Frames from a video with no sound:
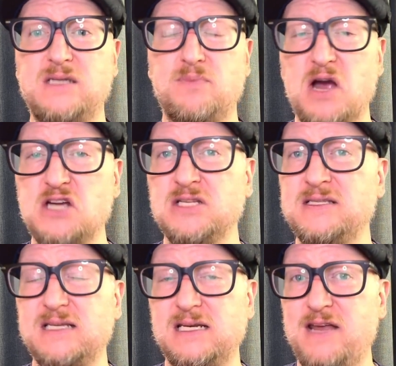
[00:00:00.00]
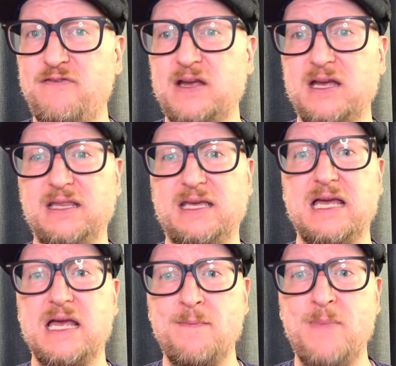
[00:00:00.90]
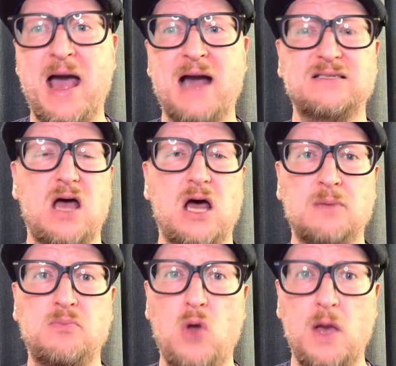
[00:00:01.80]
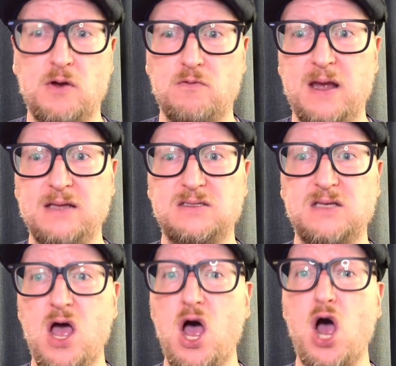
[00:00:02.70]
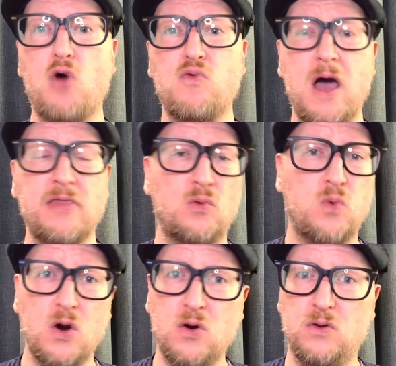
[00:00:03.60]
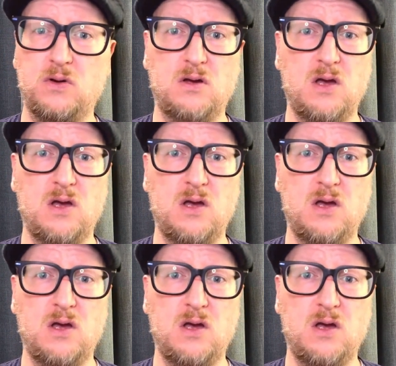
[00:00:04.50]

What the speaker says: depression significantly impacts unemployment rates around the world,